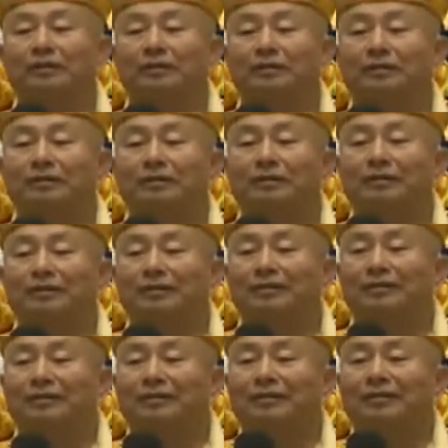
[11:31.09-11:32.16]
And
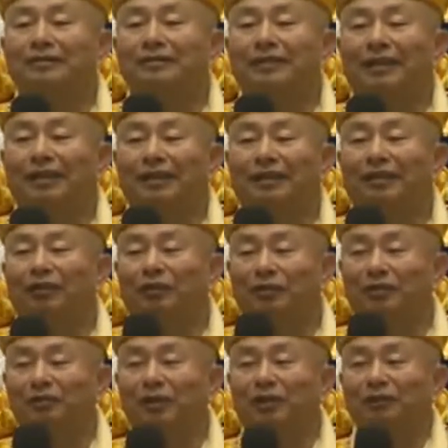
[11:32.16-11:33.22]
then
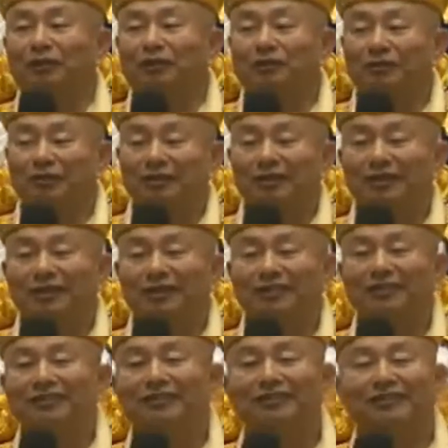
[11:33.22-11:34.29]
together they would
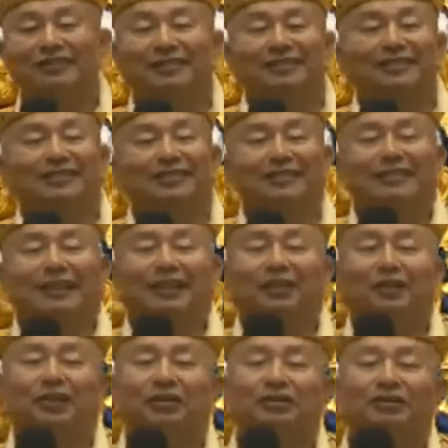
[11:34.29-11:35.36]
make one
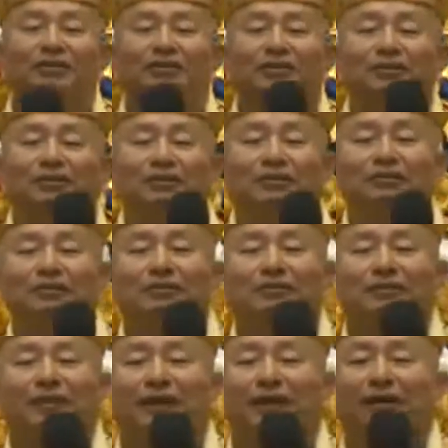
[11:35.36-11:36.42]
class, because I
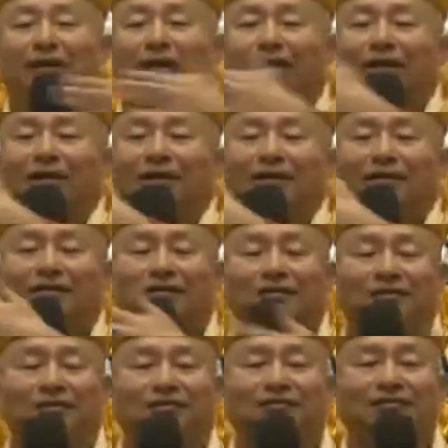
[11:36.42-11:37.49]
always called number
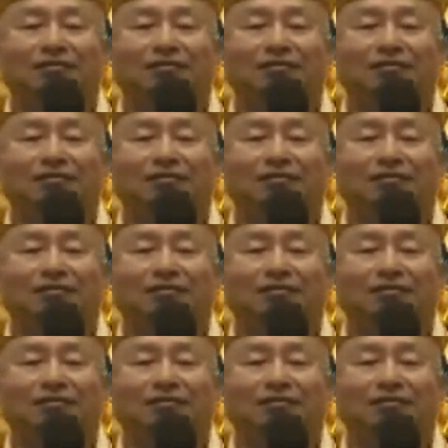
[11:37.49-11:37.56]
1.